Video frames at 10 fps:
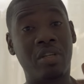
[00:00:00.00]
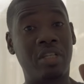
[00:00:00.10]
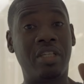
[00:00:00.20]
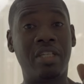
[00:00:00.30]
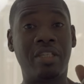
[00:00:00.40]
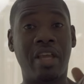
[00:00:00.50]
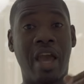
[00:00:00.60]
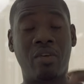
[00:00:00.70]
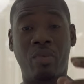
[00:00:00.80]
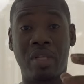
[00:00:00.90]
going to need to
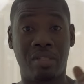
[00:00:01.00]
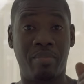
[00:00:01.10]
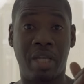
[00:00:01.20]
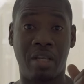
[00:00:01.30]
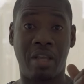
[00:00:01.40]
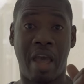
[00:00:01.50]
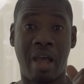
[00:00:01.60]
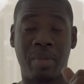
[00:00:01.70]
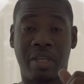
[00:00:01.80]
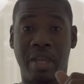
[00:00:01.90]
gather when submitting your
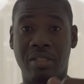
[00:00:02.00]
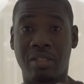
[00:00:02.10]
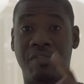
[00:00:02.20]
application.